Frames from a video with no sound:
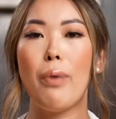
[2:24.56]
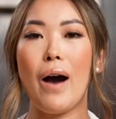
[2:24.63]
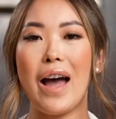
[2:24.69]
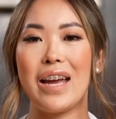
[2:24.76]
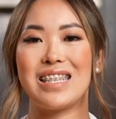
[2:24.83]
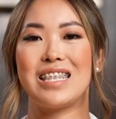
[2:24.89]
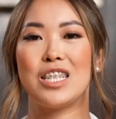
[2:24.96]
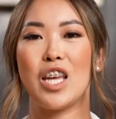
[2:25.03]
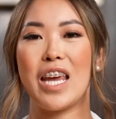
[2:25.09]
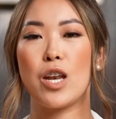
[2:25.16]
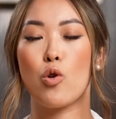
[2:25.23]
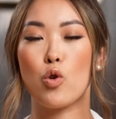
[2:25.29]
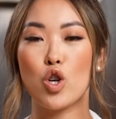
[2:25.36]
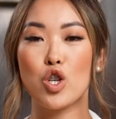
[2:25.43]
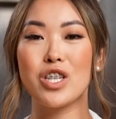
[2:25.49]
but in
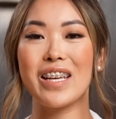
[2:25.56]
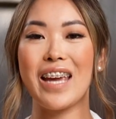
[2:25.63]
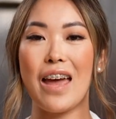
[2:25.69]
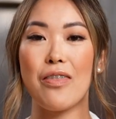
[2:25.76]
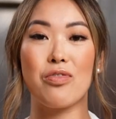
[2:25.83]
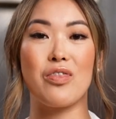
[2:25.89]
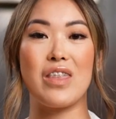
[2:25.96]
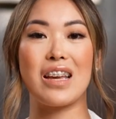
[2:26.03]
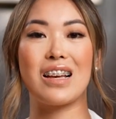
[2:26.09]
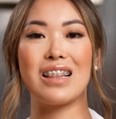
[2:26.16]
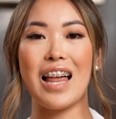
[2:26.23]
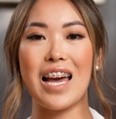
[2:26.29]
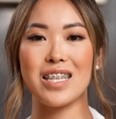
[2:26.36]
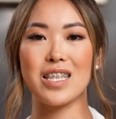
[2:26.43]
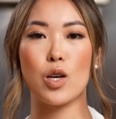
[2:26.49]
order to get the
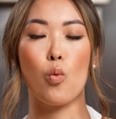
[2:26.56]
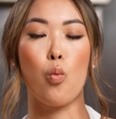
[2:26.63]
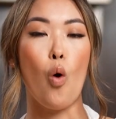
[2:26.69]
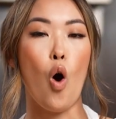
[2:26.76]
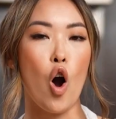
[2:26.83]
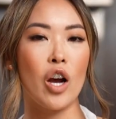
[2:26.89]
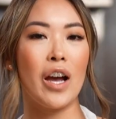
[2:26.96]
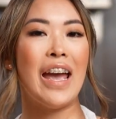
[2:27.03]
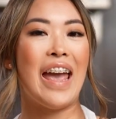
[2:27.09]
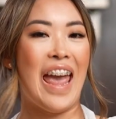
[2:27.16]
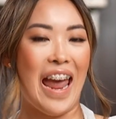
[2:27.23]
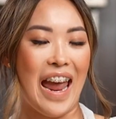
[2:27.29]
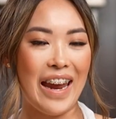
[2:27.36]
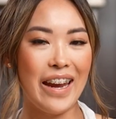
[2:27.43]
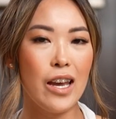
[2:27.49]
classic WOK
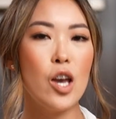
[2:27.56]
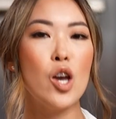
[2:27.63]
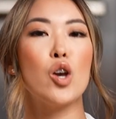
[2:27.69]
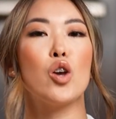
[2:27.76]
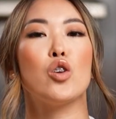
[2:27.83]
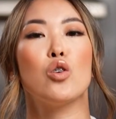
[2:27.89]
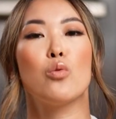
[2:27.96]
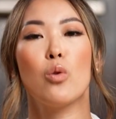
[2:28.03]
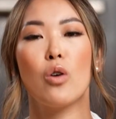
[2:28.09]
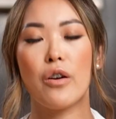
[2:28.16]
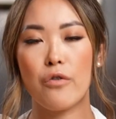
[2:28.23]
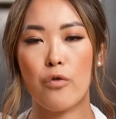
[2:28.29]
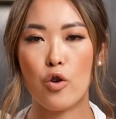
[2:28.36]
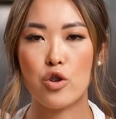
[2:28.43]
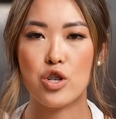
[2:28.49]
HEI, you will
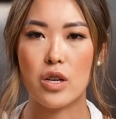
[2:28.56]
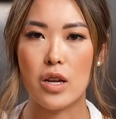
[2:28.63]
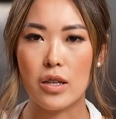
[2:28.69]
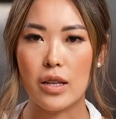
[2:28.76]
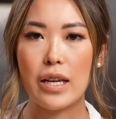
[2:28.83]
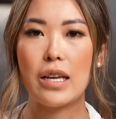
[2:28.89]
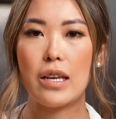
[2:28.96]
unfortunately